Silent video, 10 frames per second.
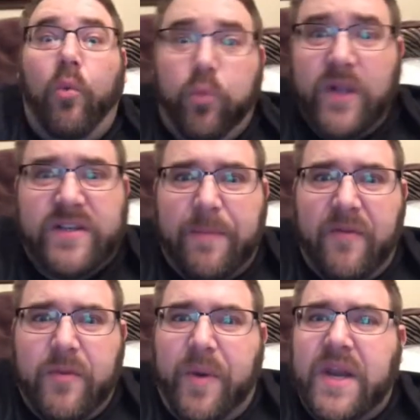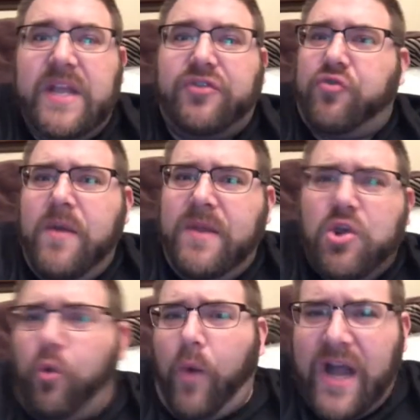What's up, everybody? It's Grim, and
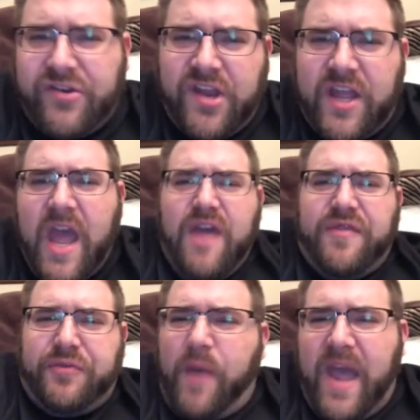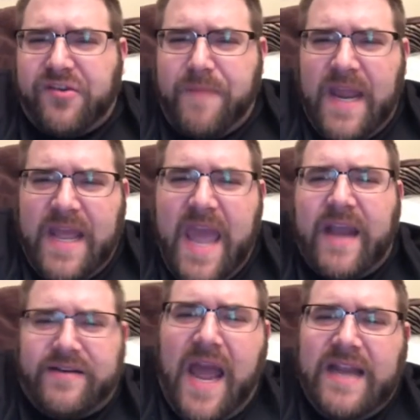you're watching Thrash
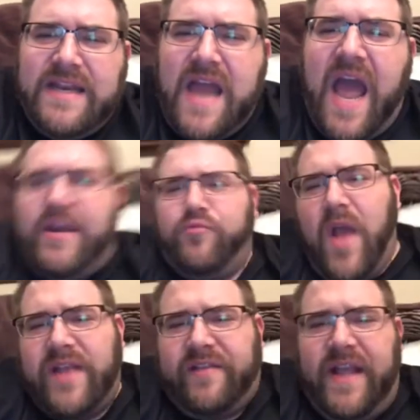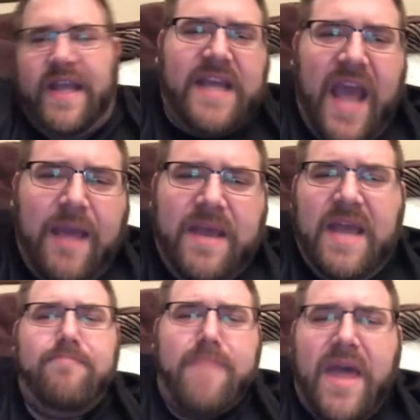Maniac 99 Wrestling,
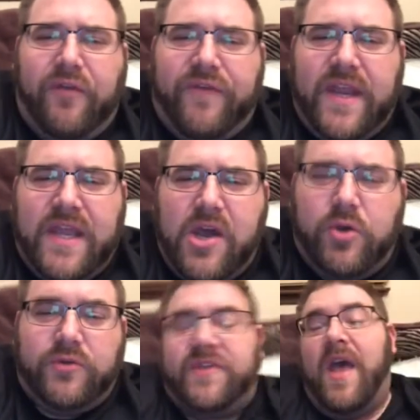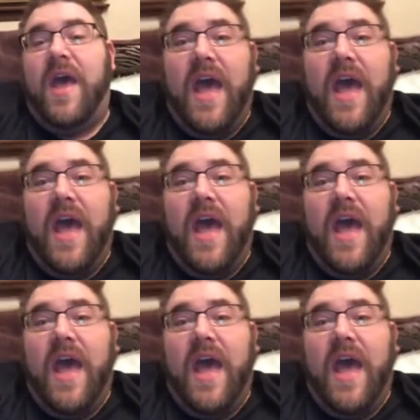Gaming, and Metal videos.